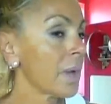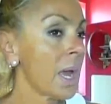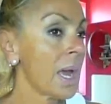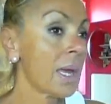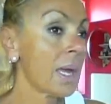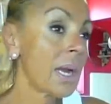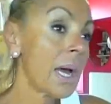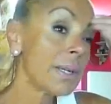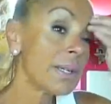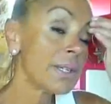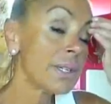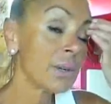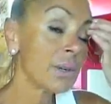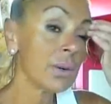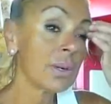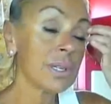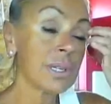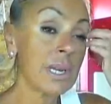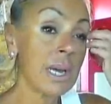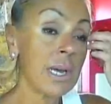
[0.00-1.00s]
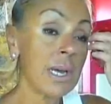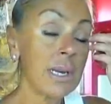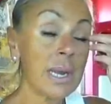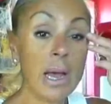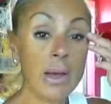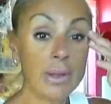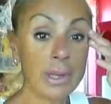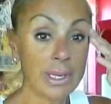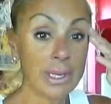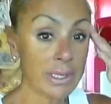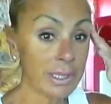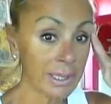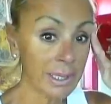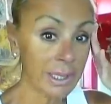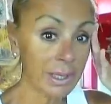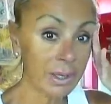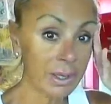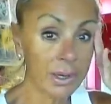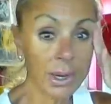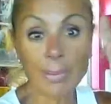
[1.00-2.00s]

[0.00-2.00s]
And I just don't understand how that's legal.